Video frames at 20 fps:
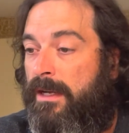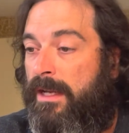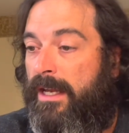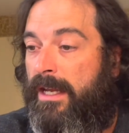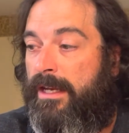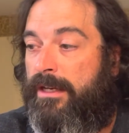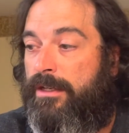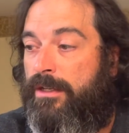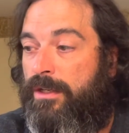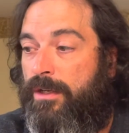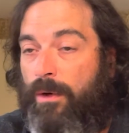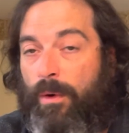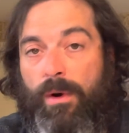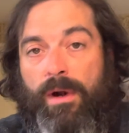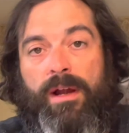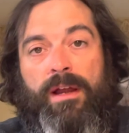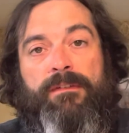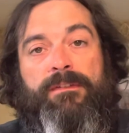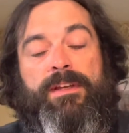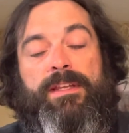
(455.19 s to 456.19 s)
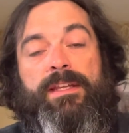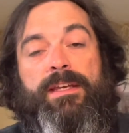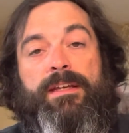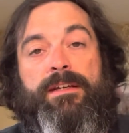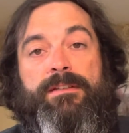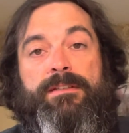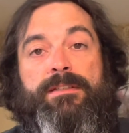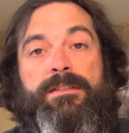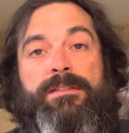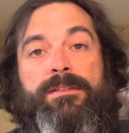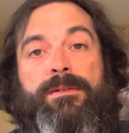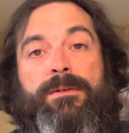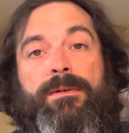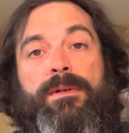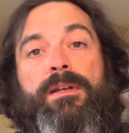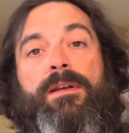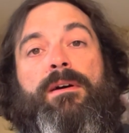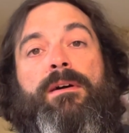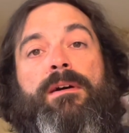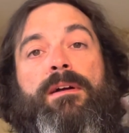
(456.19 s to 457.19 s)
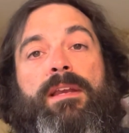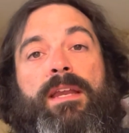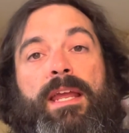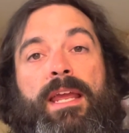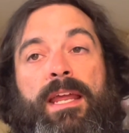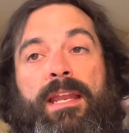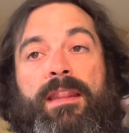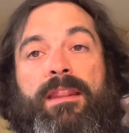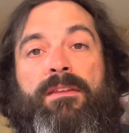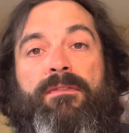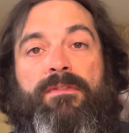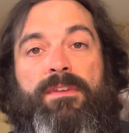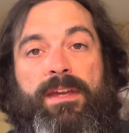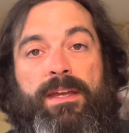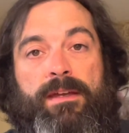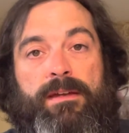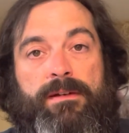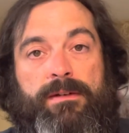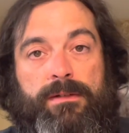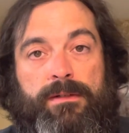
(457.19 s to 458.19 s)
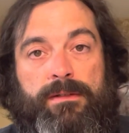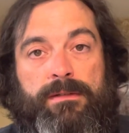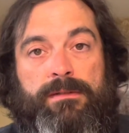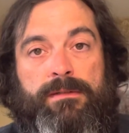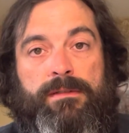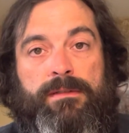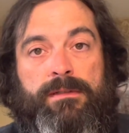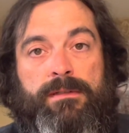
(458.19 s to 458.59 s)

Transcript: ignore everything else that's going on in the vehicle.